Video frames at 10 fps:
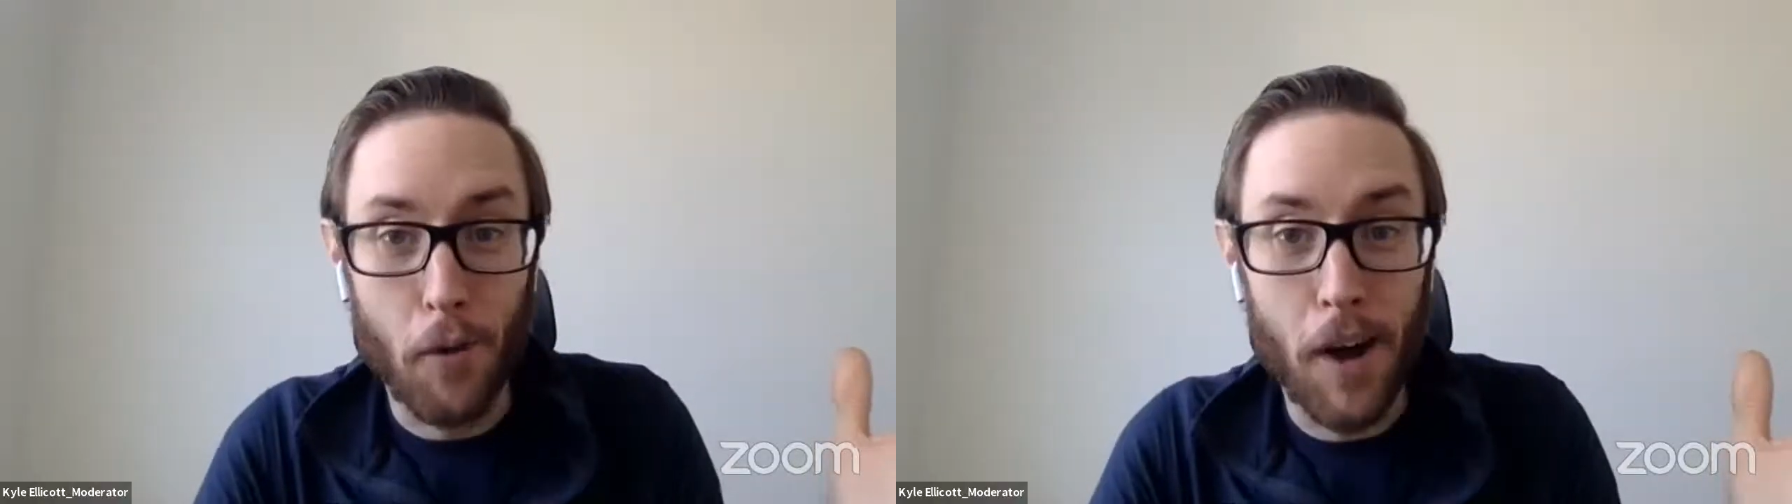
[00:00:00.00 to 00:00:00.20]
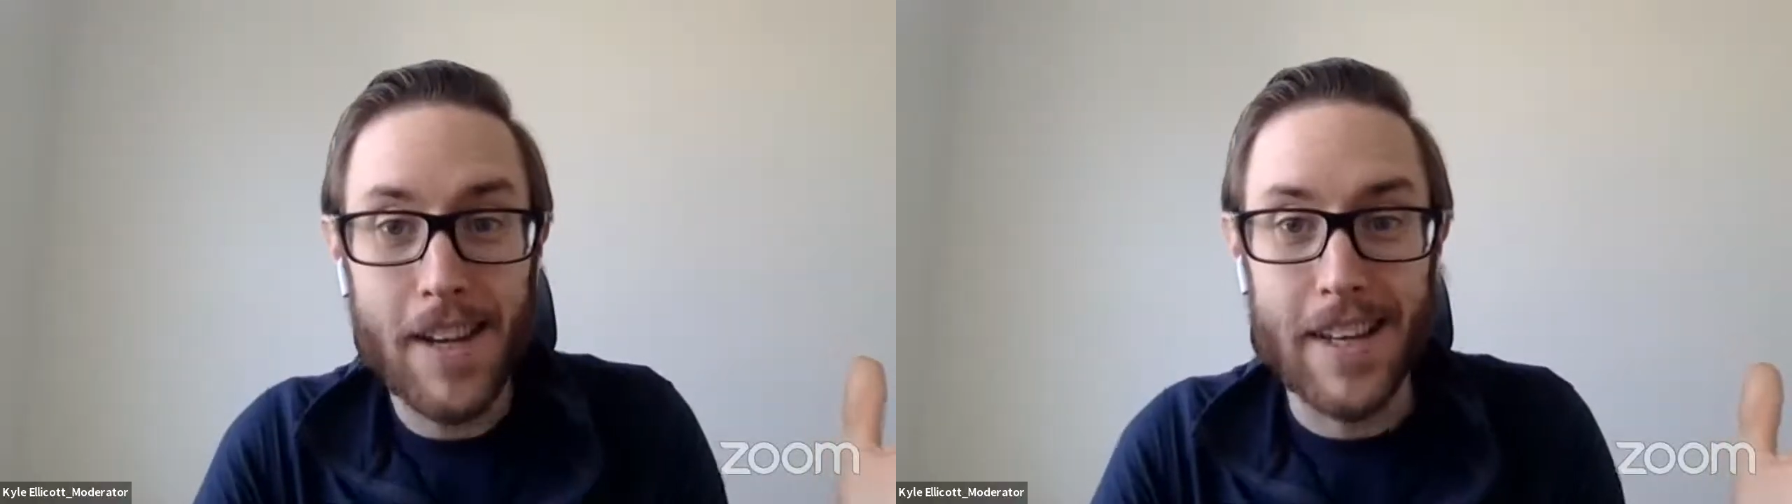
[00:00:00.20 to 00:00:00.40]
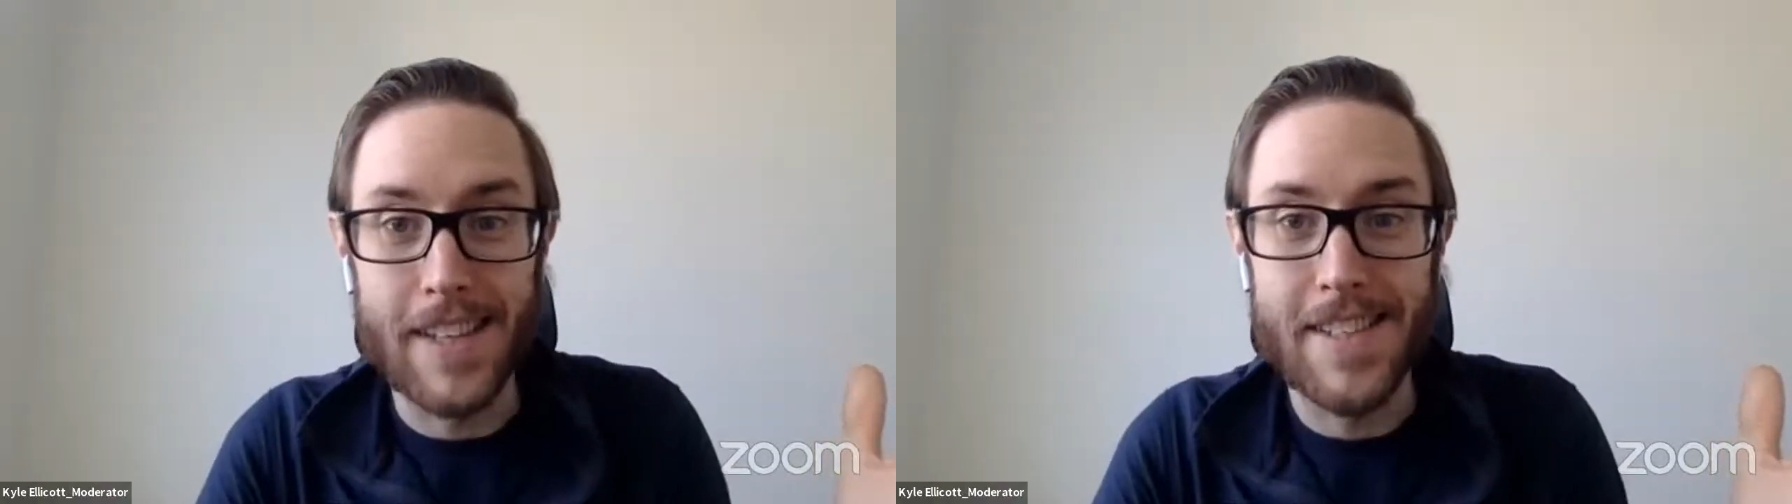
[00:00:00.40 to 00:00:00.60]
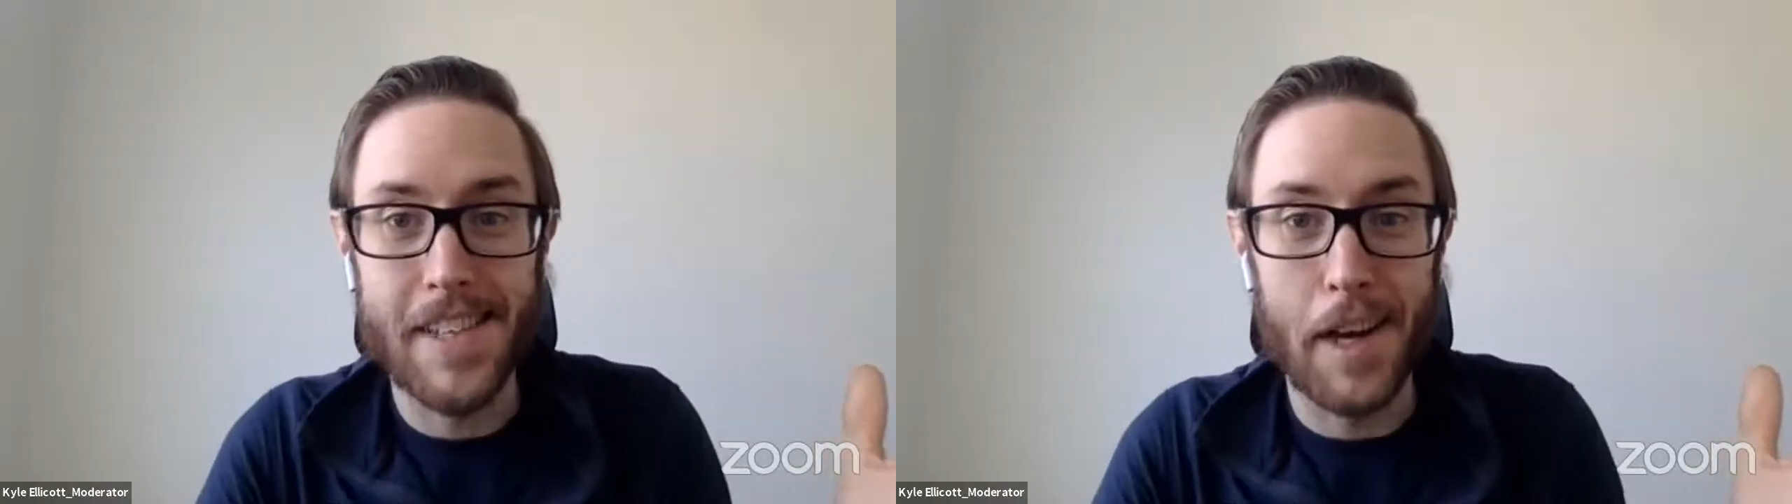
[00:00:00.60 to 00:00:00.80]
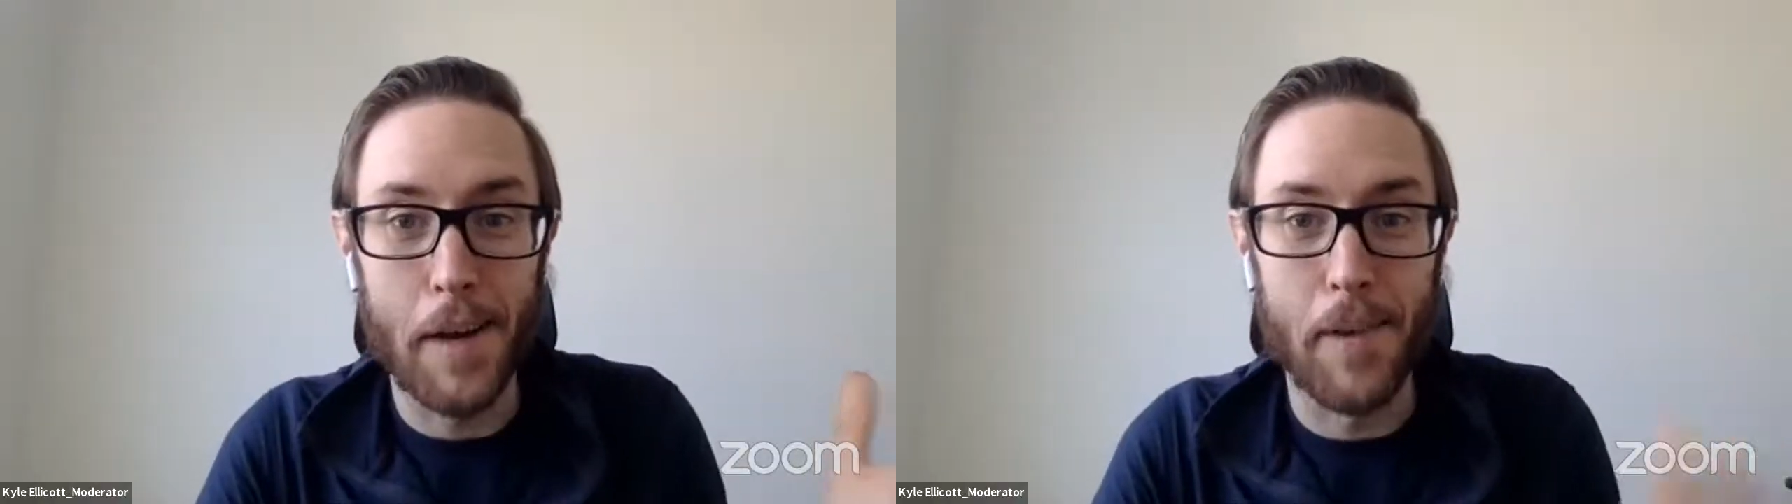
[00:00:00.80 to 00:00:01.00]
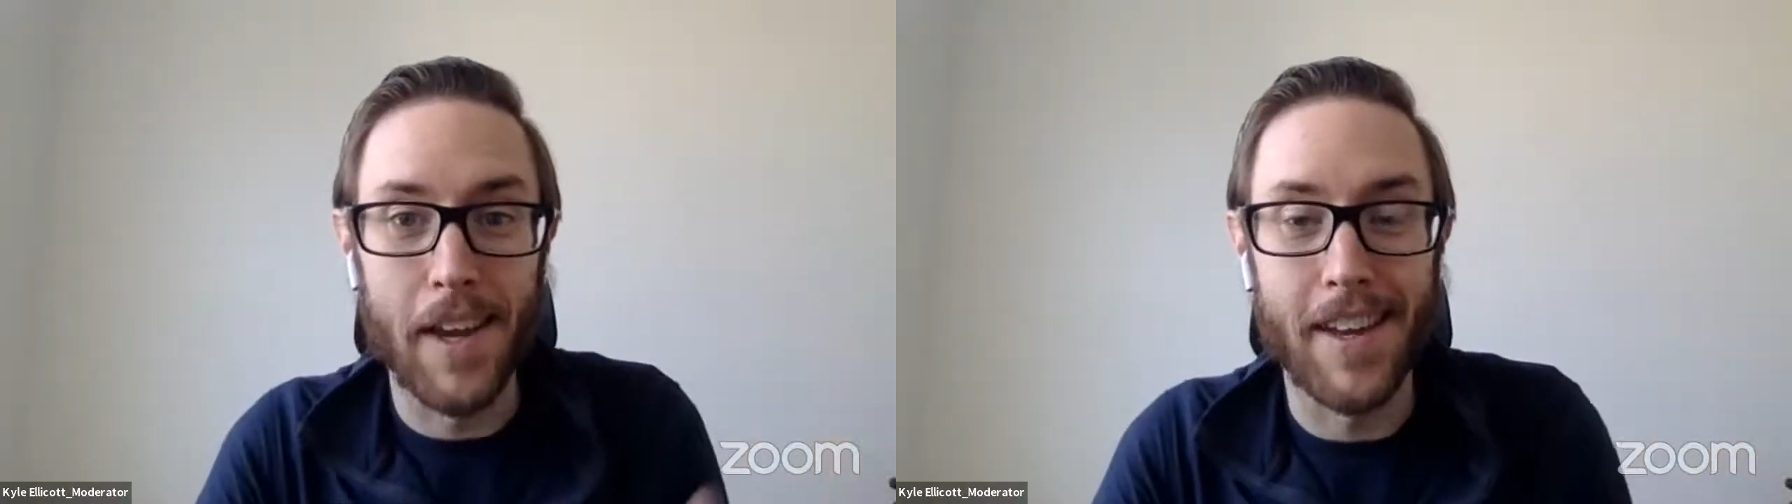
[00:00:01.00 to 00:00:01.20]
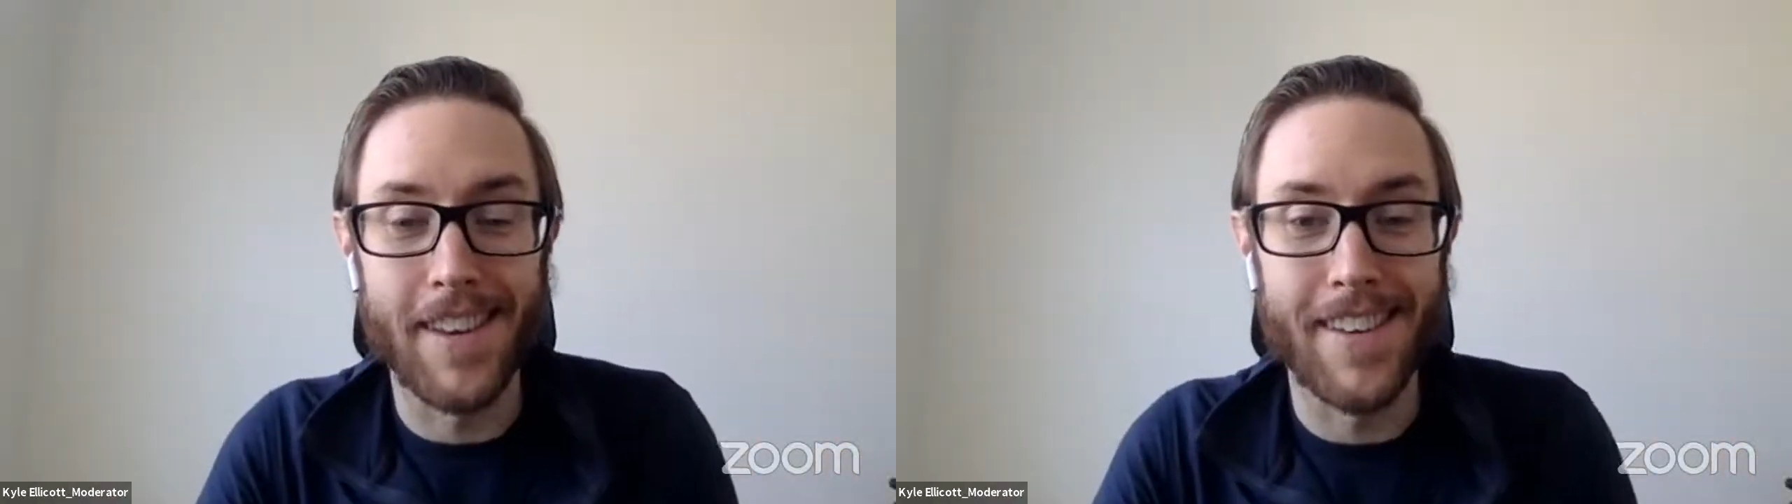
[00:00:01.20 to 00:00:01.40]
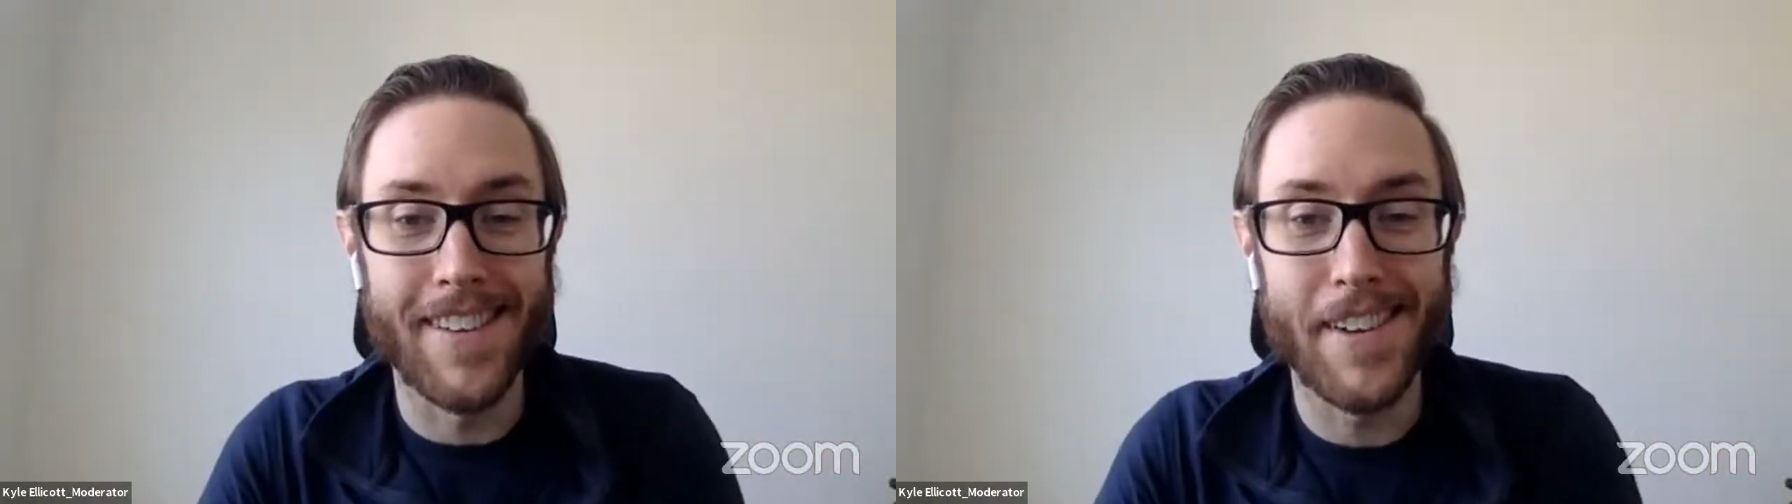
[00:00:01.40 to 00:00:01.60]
rockets. I mean,